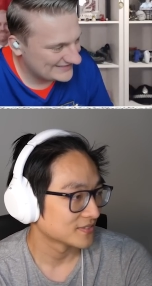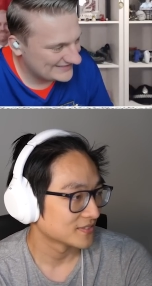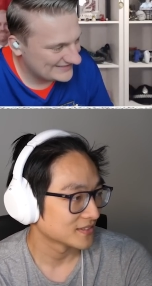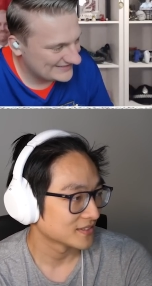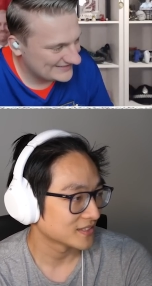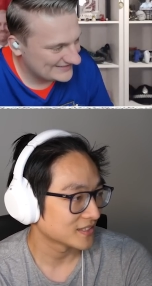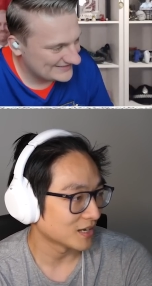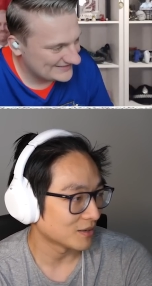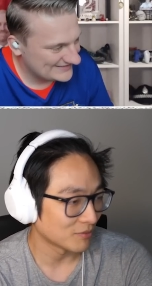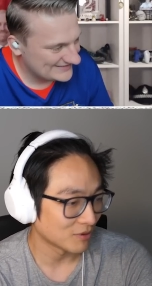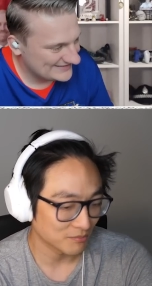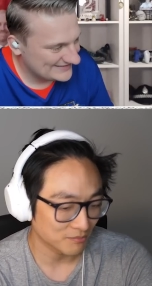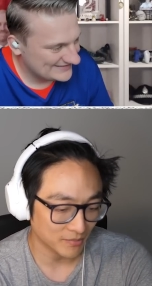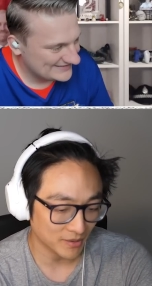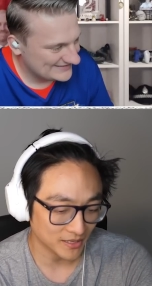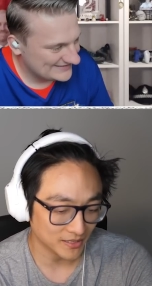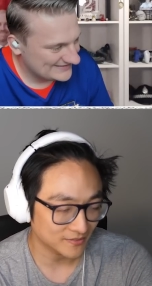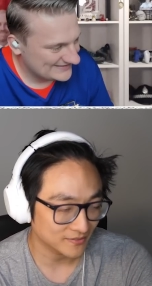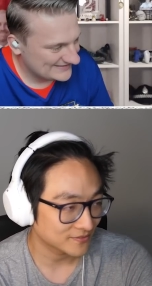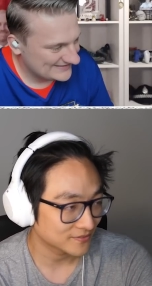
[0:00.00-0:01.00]
Speaker 1: Come on,
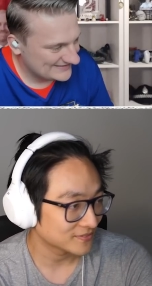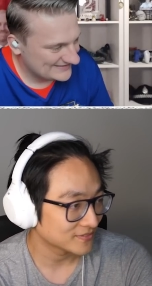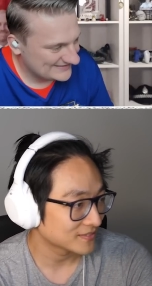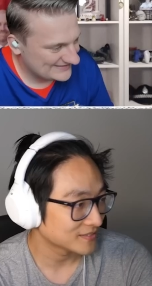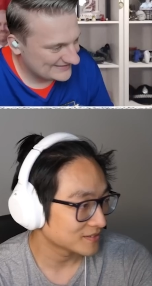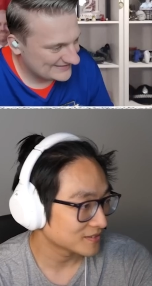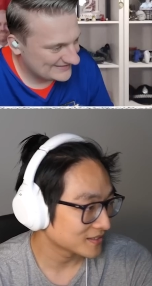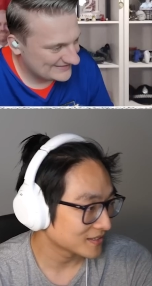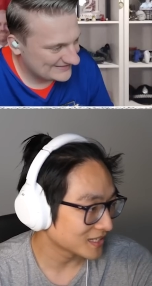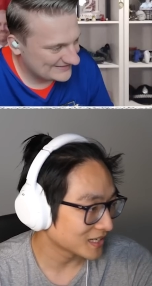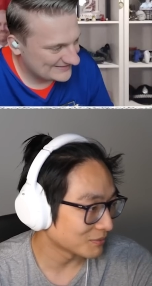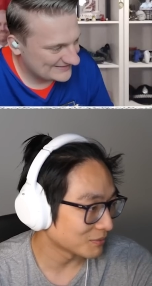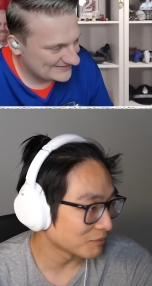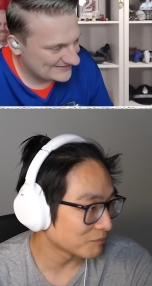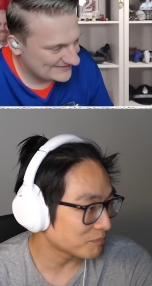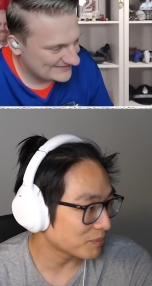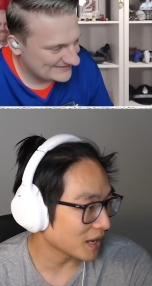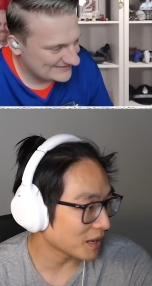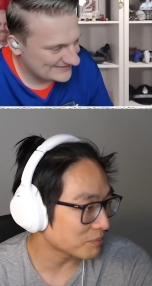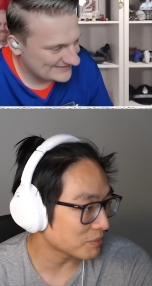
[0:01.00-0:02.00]
mate. Come on,
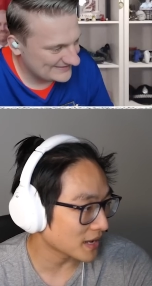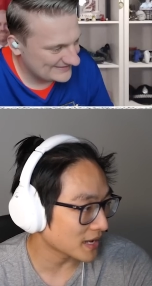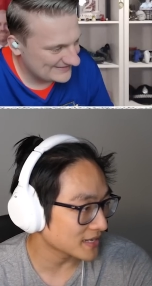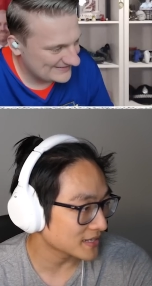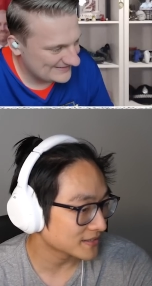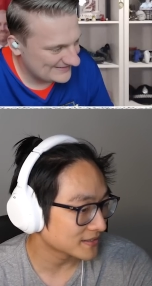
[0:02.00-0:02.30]
Pepe.